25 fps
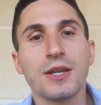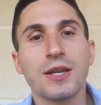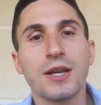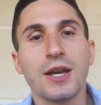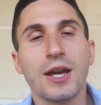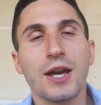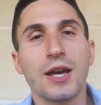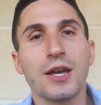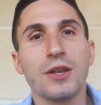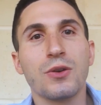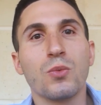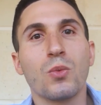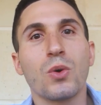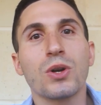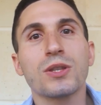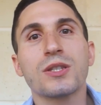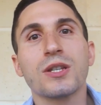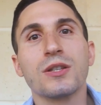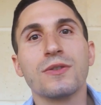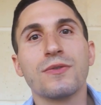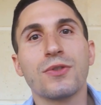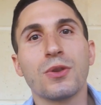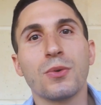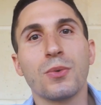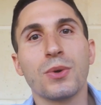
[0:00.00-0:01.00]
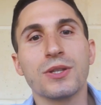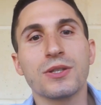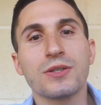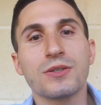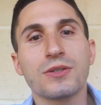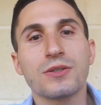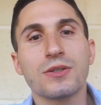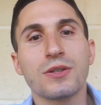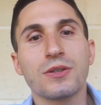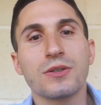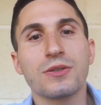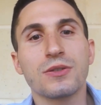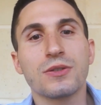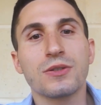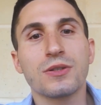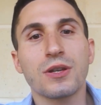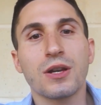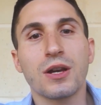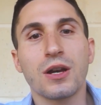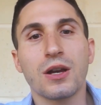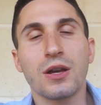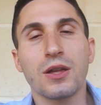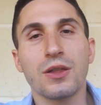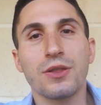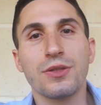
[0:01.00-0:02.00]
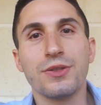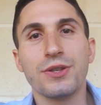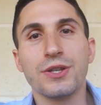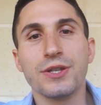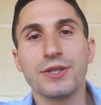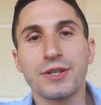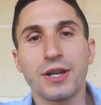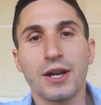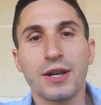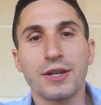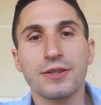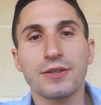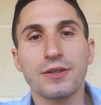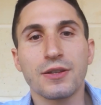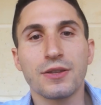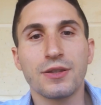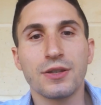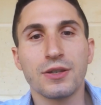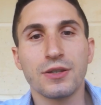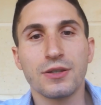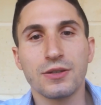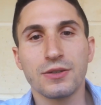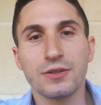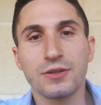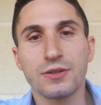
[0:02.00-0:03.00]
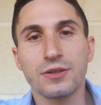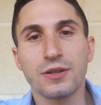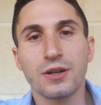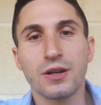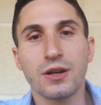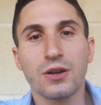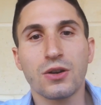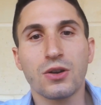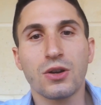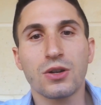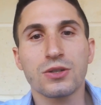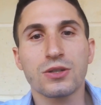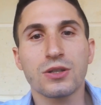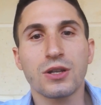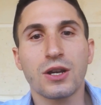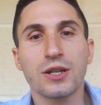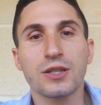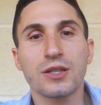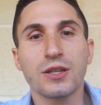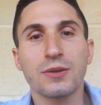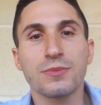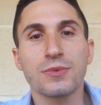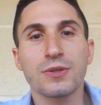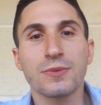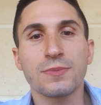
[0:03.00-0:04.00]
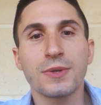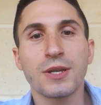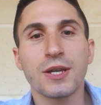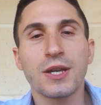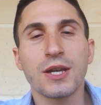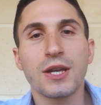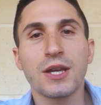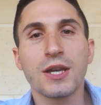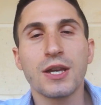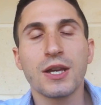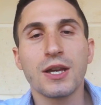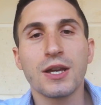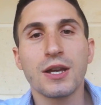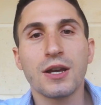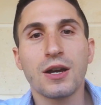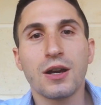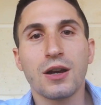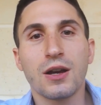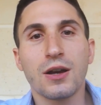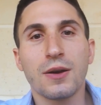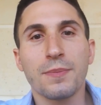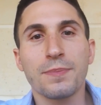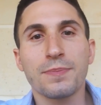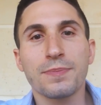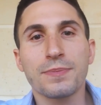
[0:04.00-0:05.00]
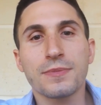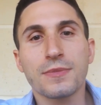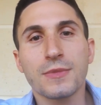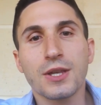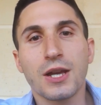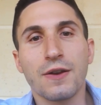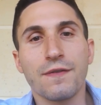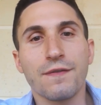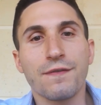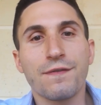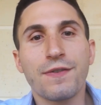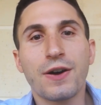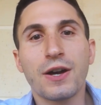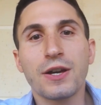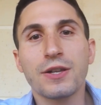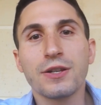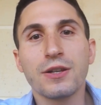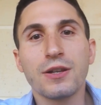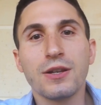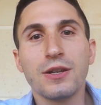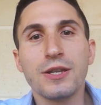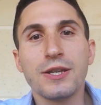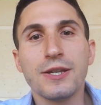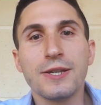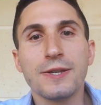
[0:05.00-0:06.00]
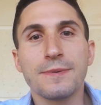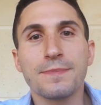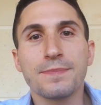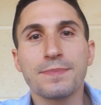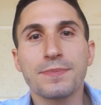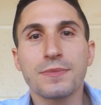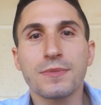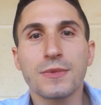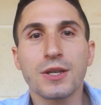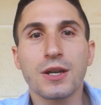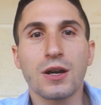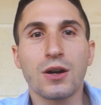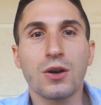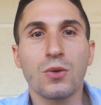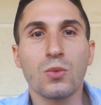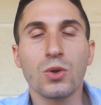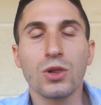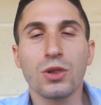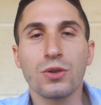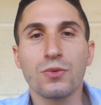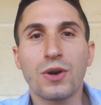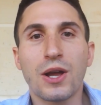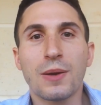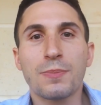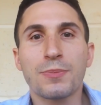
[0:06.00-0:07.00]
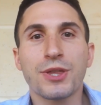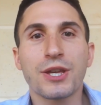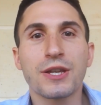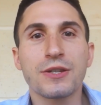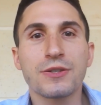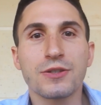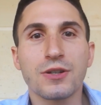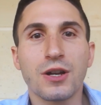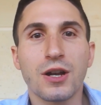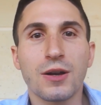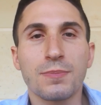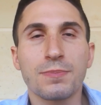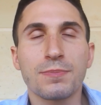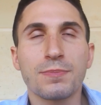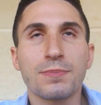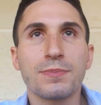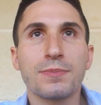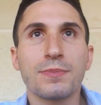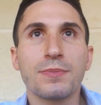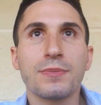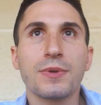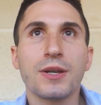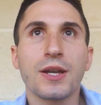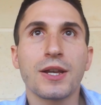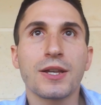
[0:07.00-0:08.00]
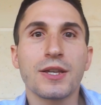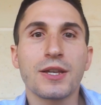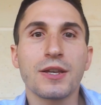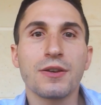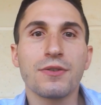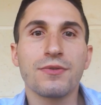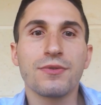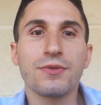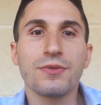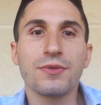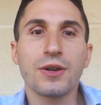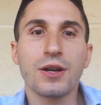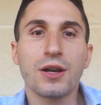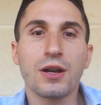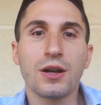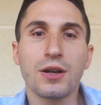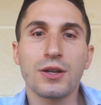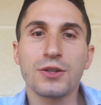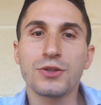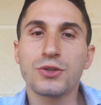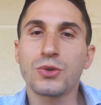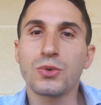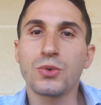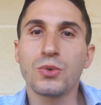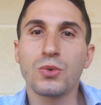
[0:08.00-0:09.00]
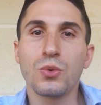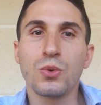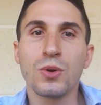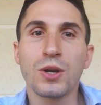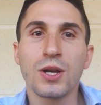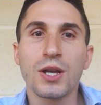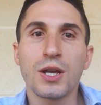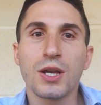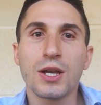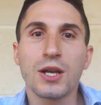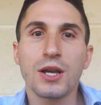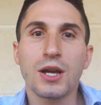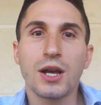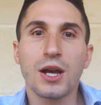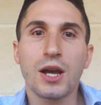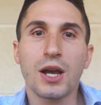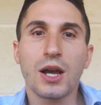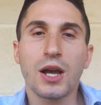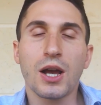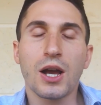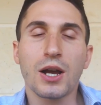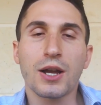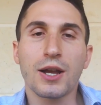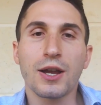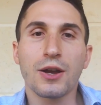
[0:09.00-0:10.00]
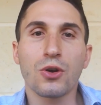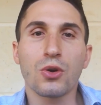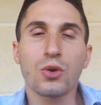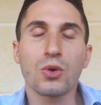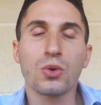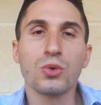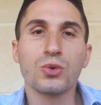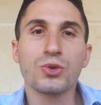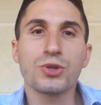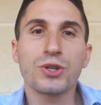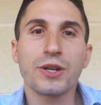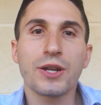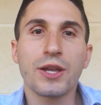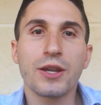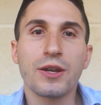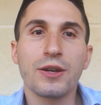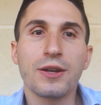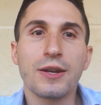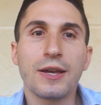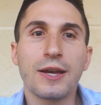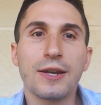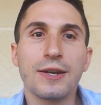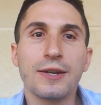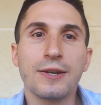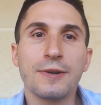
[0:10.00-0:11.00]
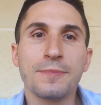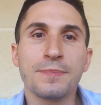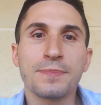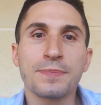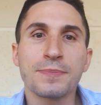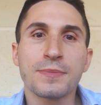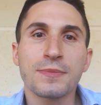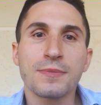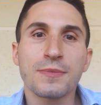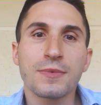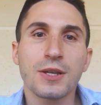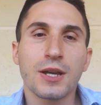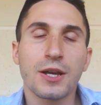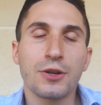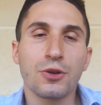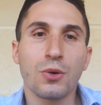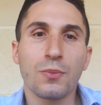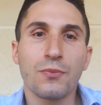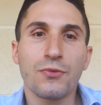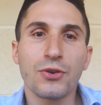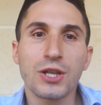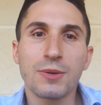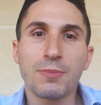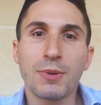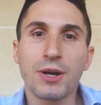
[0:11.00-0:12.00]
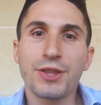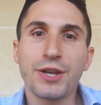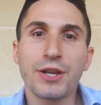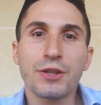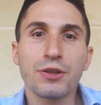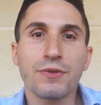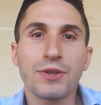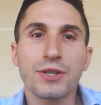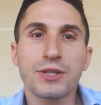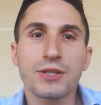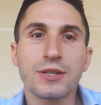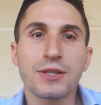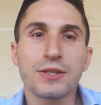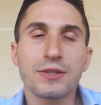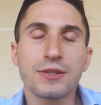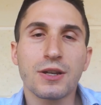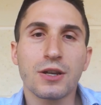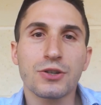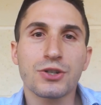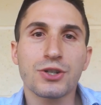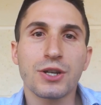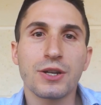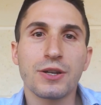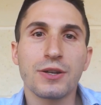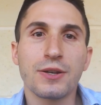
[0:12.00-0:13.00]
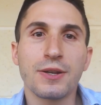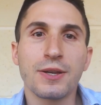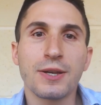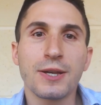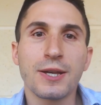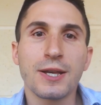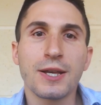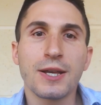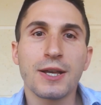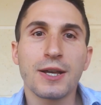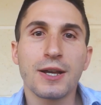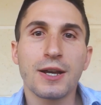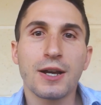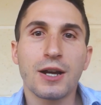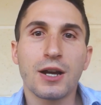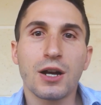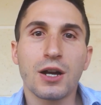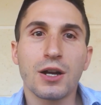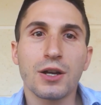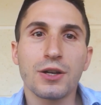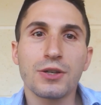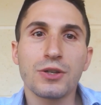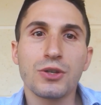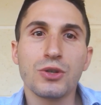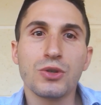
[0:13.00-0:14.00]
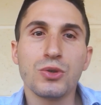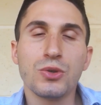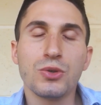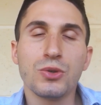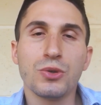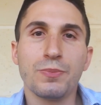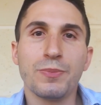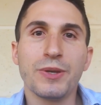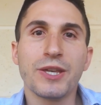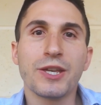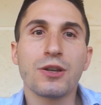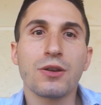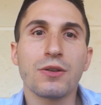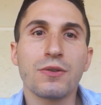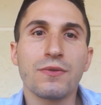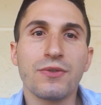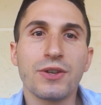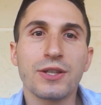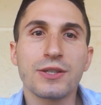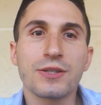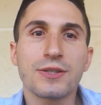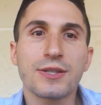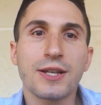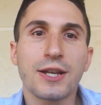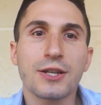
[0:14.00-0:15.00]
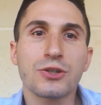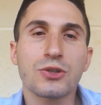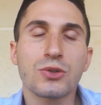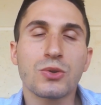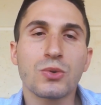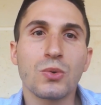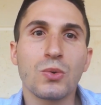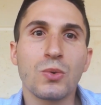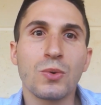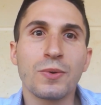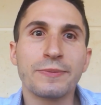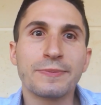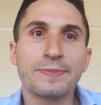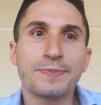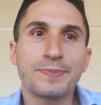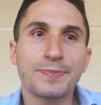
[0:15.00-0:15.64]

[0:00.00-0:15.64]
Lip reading: and what influences these cost items. And finally, we'll wrap things up and give into a conclusion and hopefully by the end of this discussion, you'd be convinced as to